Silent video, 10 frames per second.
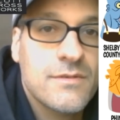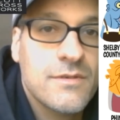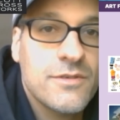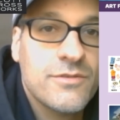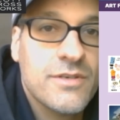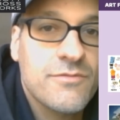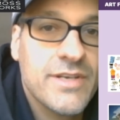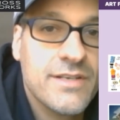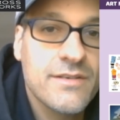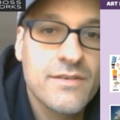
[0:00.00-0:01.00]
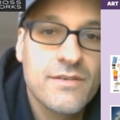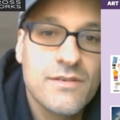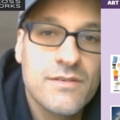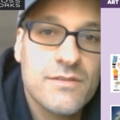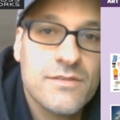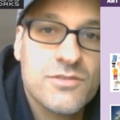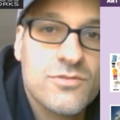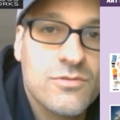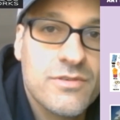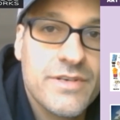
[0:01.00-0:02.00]
you can read the
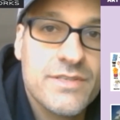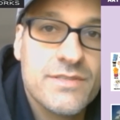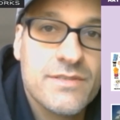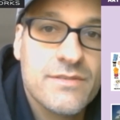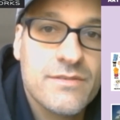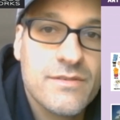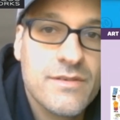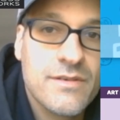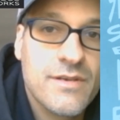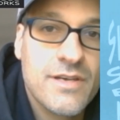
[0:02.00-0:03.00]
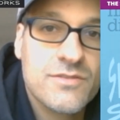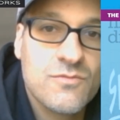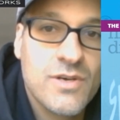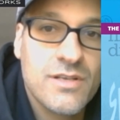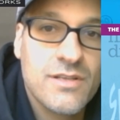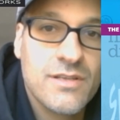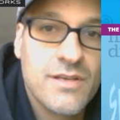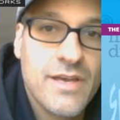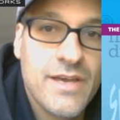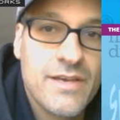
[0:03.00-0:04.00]
stories as well
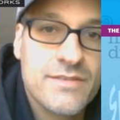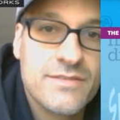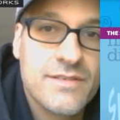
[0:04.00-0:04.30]
as